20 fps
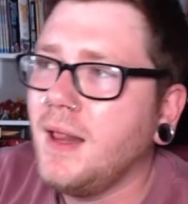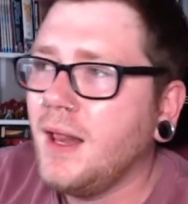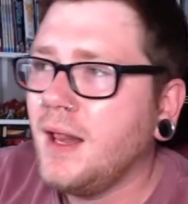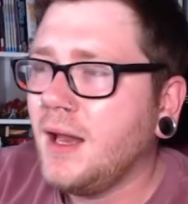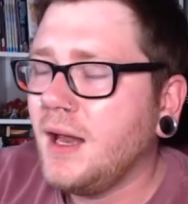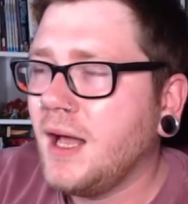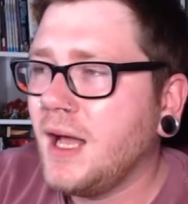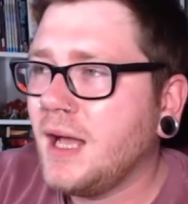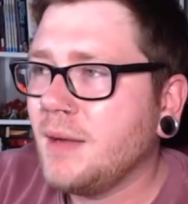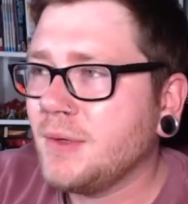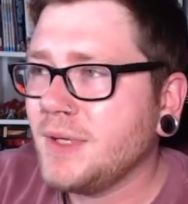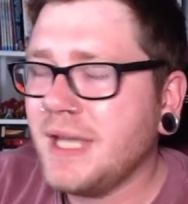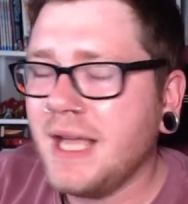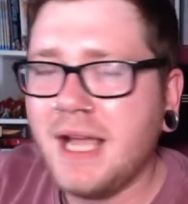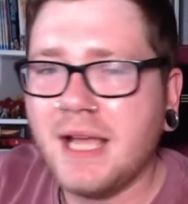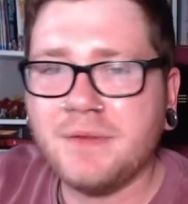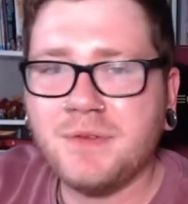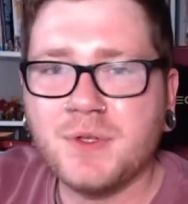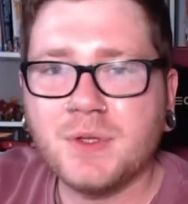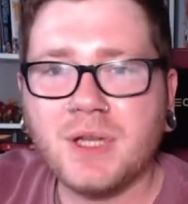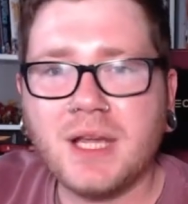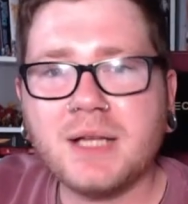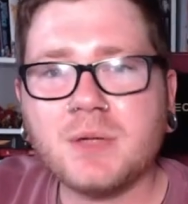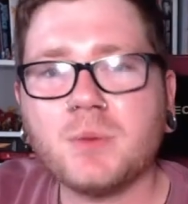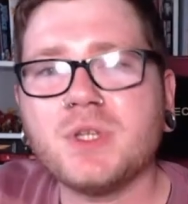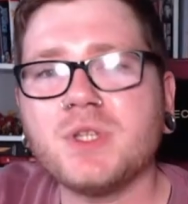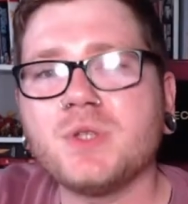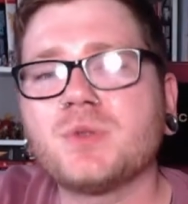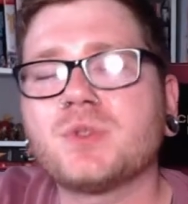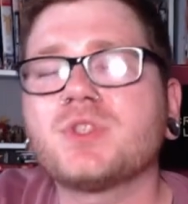But yeah, if you like
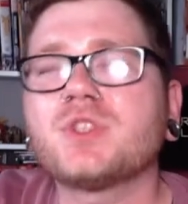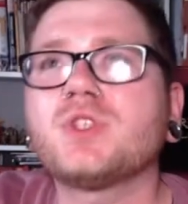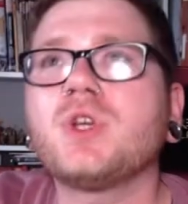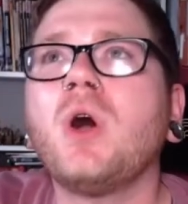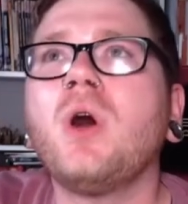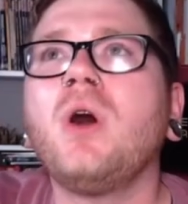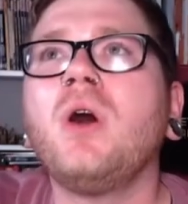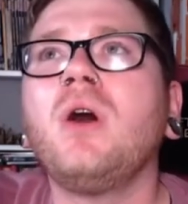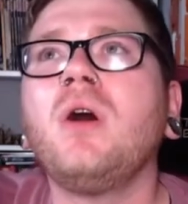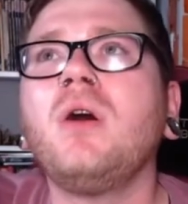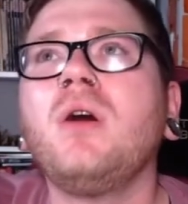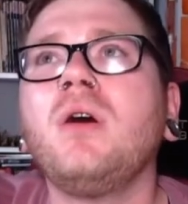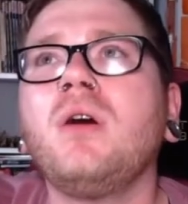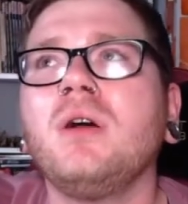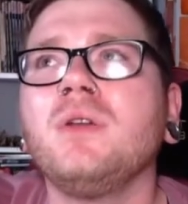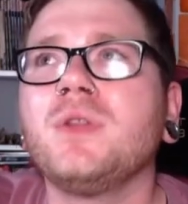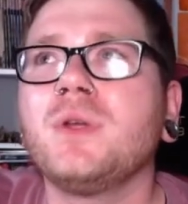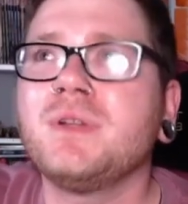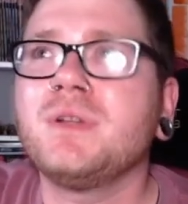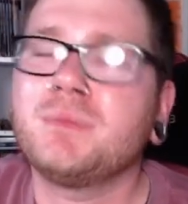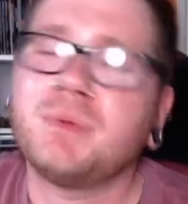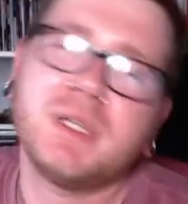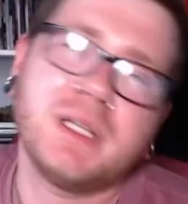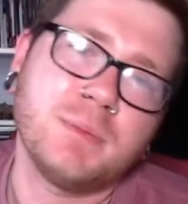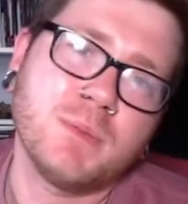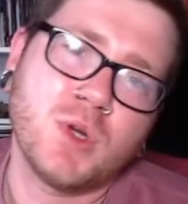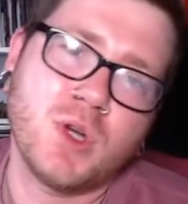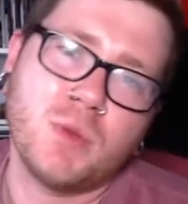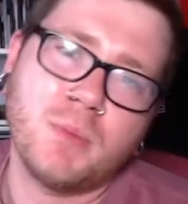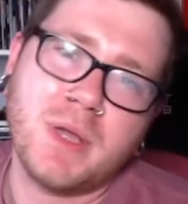what you saw, there is plenty
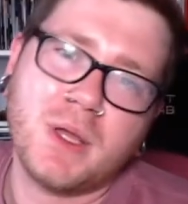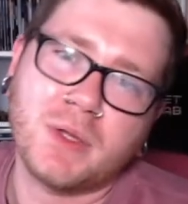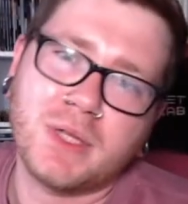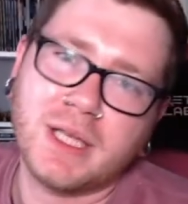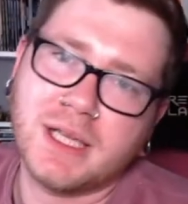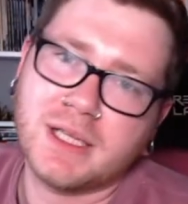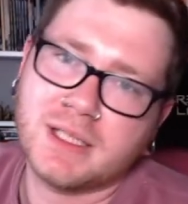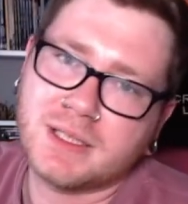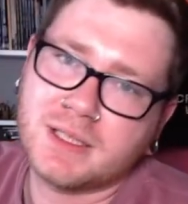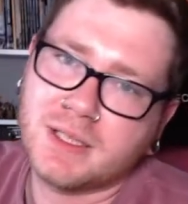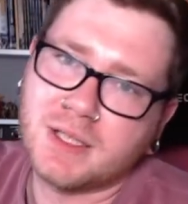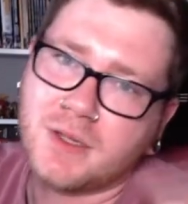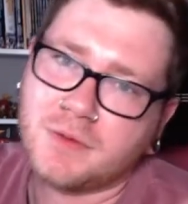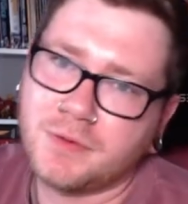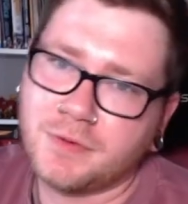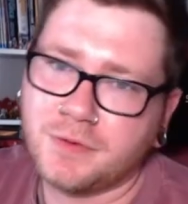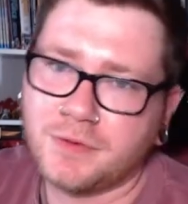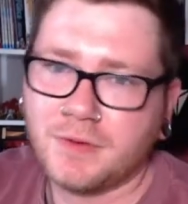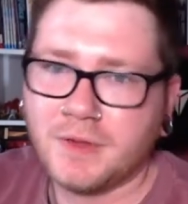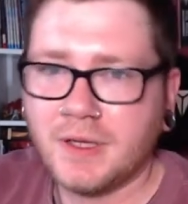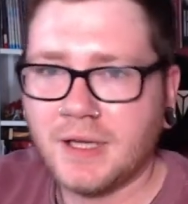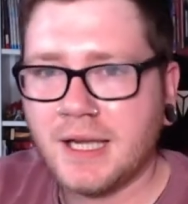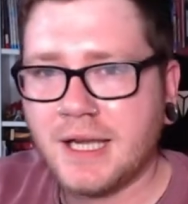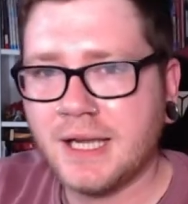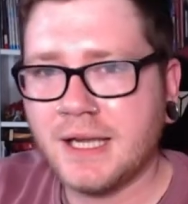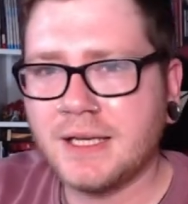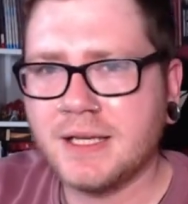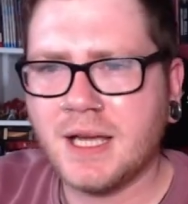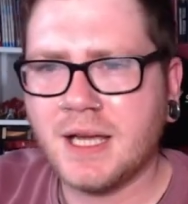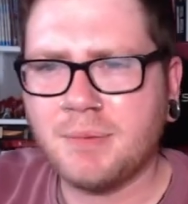more Metal Gear stuff
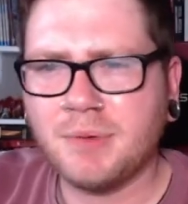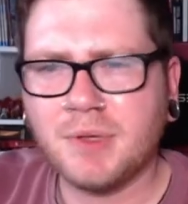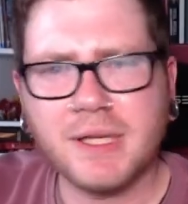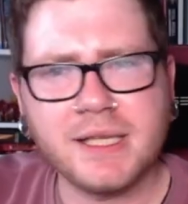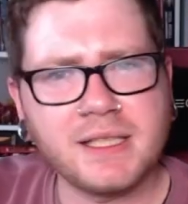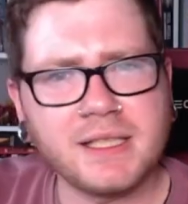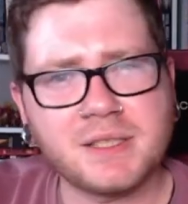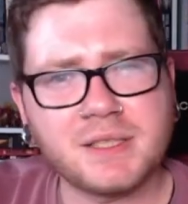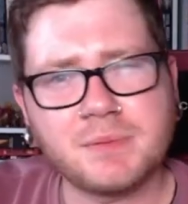in a playlist